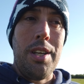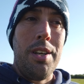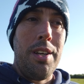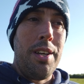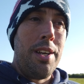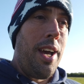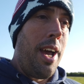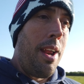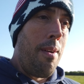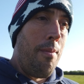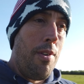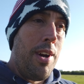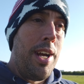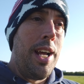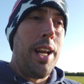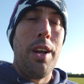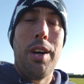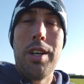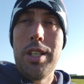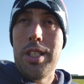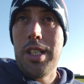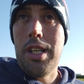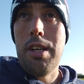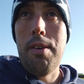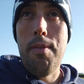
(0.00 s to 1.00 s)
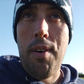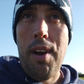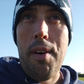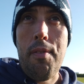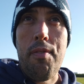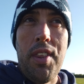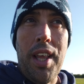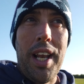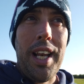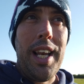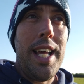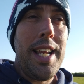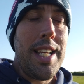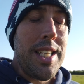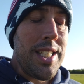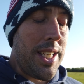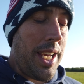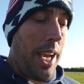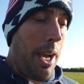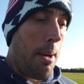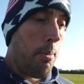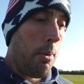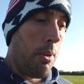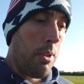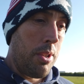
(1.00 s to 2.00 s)
and then realising you've left the lens
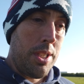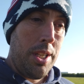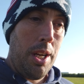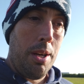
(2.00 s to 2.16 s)
cap on.